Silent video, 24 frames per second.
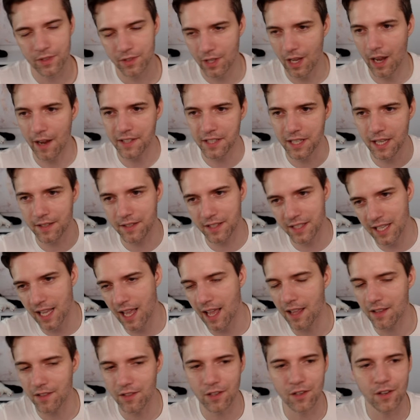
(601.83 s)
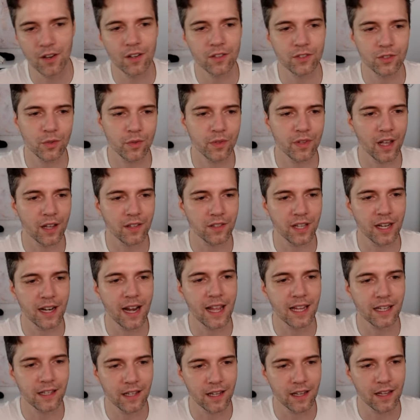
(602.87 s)
As I said,
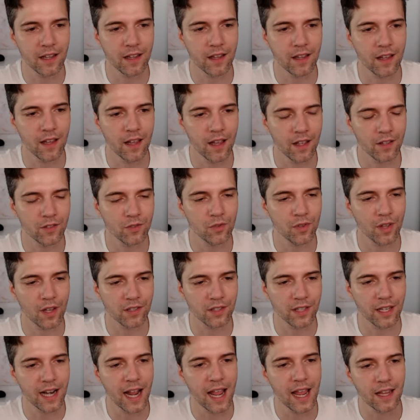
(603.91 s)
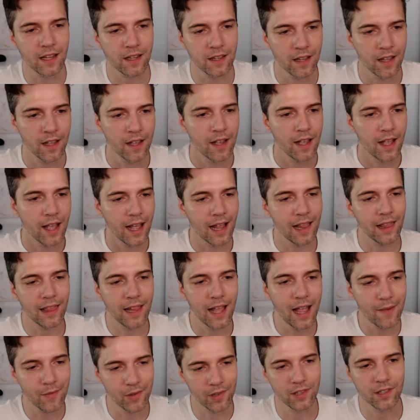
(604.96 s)
2008
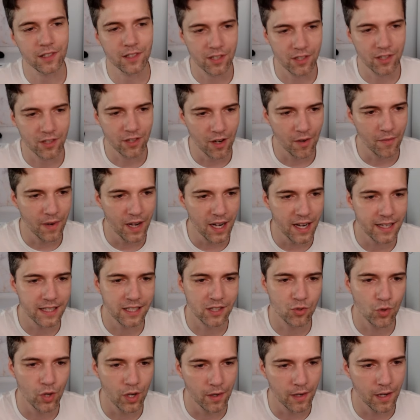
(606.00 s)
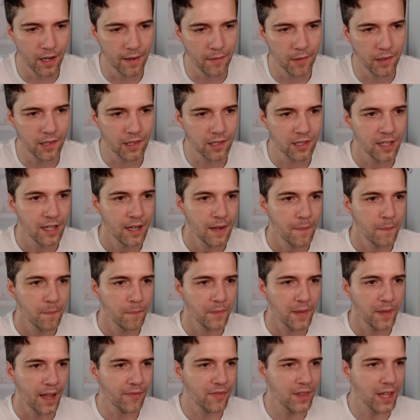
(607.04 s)
levels, very extreme levels.
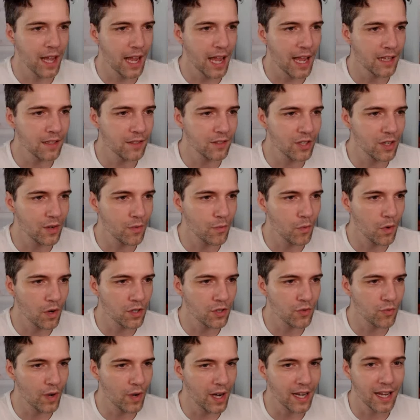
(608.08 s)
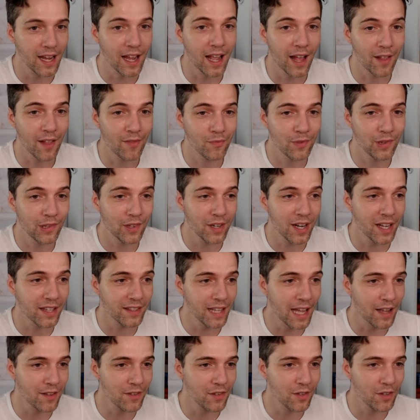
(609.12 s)
And the entry was right here. And look at
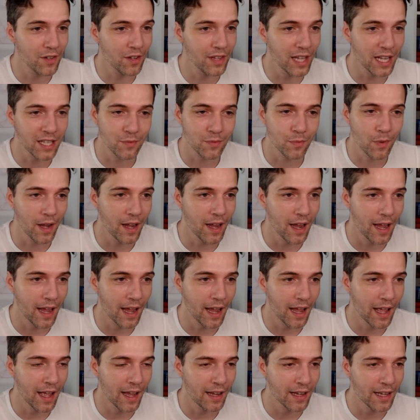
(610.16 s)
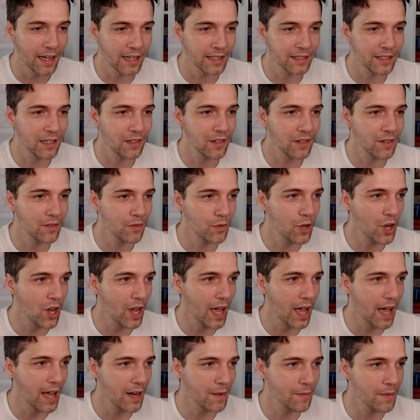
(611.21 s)
that, that's why I gotta tell you, you
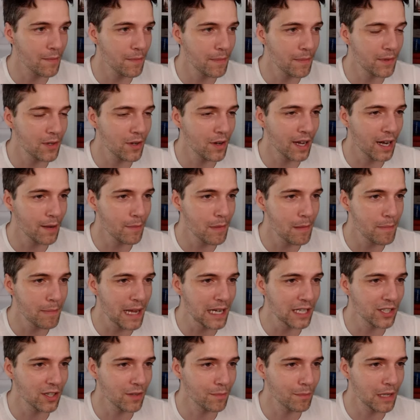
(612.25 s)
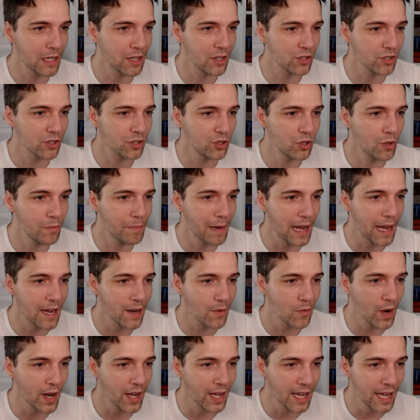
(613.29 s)
gotta be patient, because you buy it
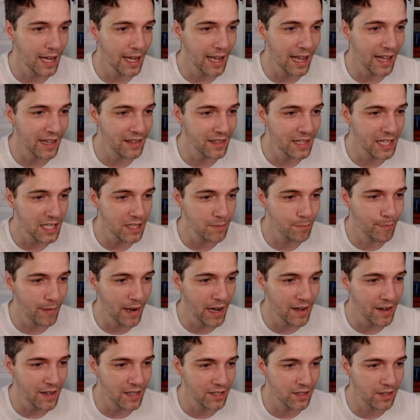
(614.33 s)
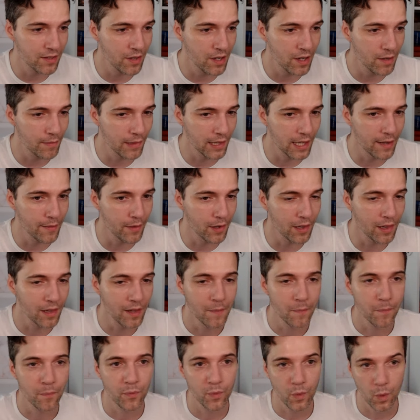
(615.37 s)
right here at this very extreme level.
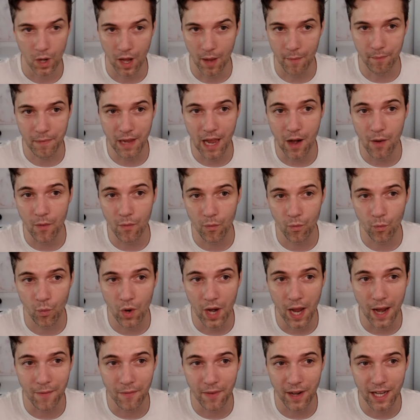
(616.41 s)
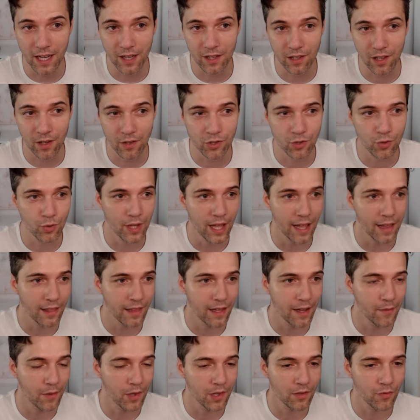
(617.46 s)
And we are very close to that
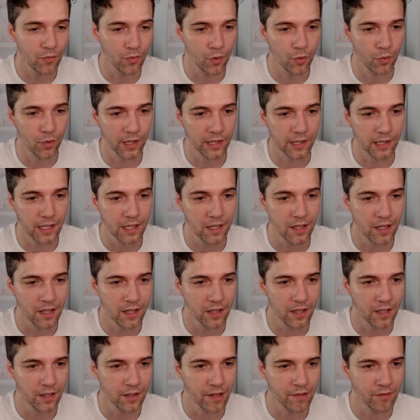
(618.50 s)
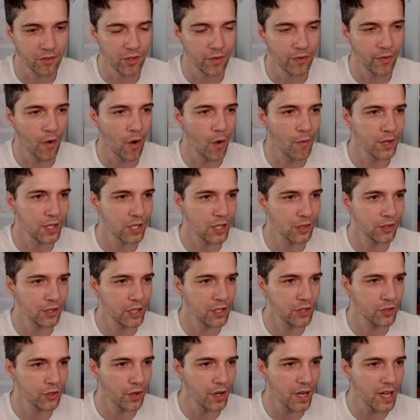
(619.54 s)
level currently in terms of oversold
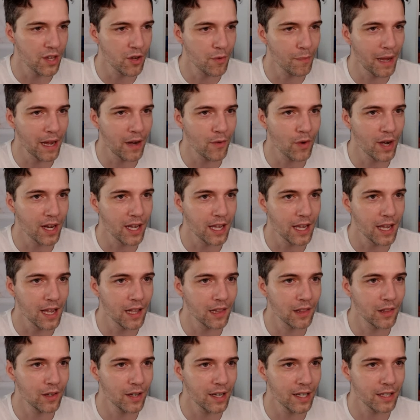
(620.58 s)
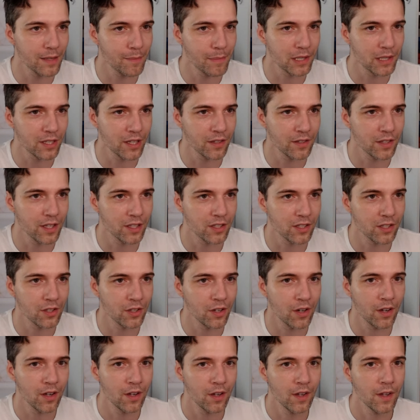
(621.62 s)
territory. You buy it right here, look at the percentage,
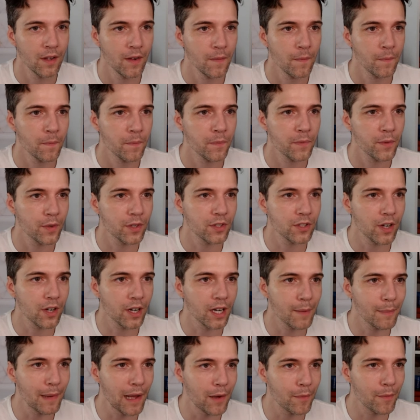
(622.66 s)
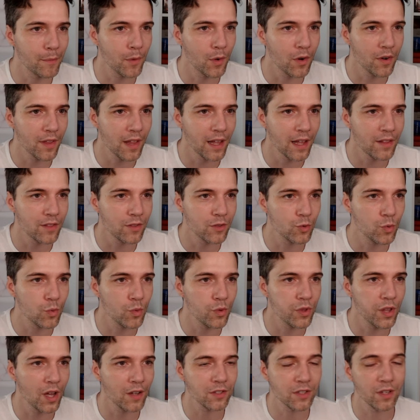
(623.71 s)
We're talking about more than
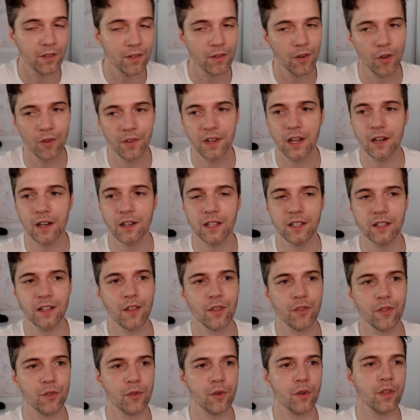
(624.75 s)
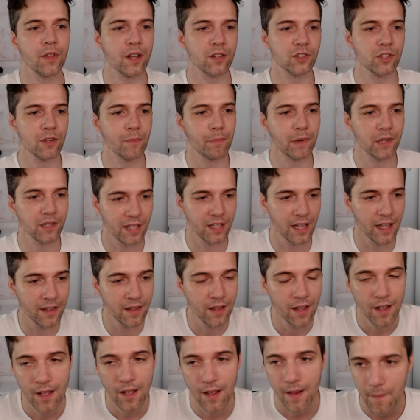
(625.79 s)
2,000 or nearly 3,000%
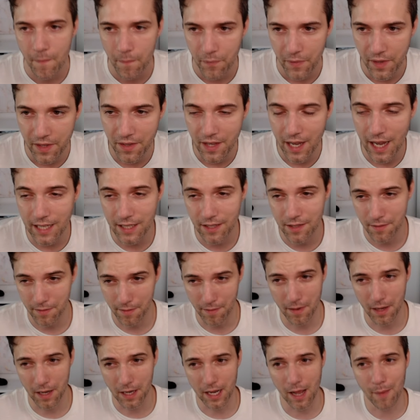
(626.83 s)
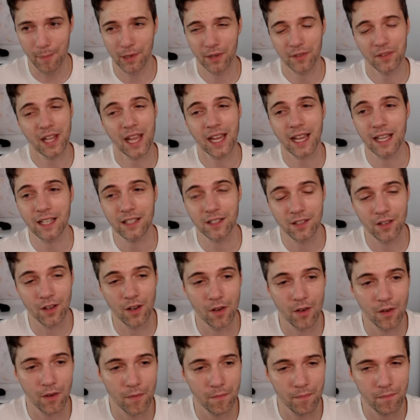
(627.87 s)
in just a couple of decades.
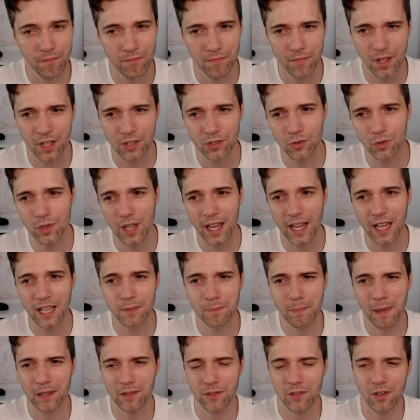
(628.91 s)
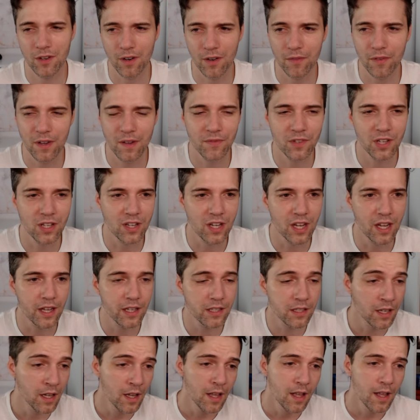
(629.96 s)
So not 2 decades, but 15
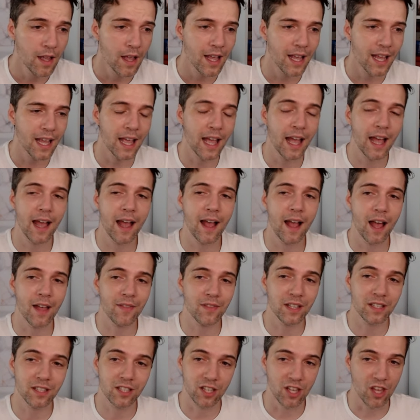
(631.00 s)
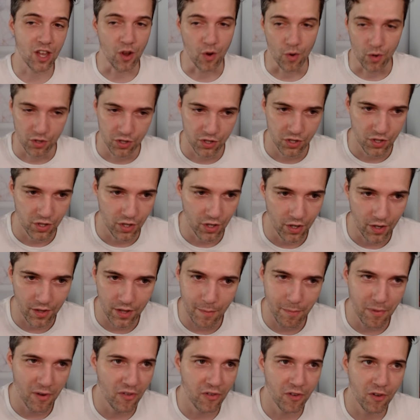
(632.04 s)
years, and it's huge.
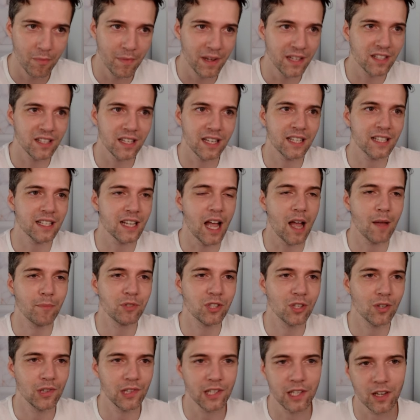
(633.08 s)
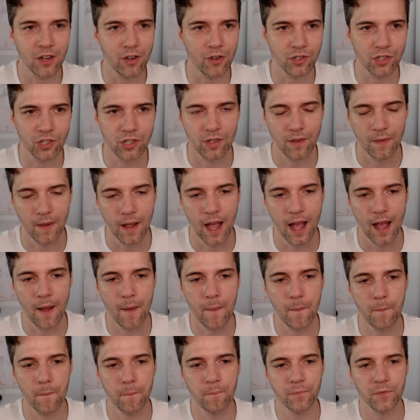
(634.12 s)
The performance is absolutely huge.
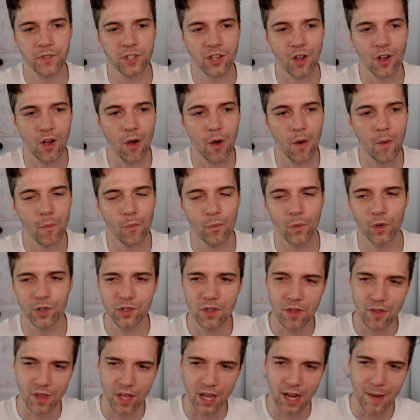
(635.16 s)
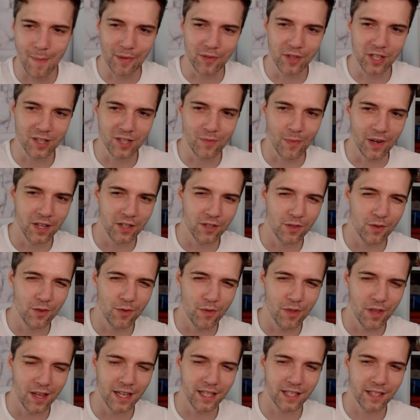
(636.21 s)
So what do you think about this one? Do you
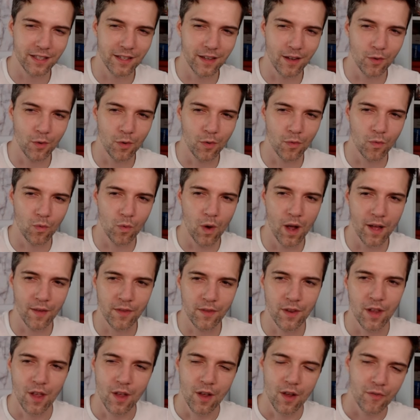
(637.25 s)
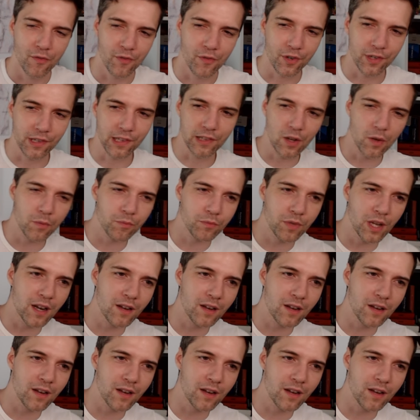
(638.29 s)
think it's a good one for the long term?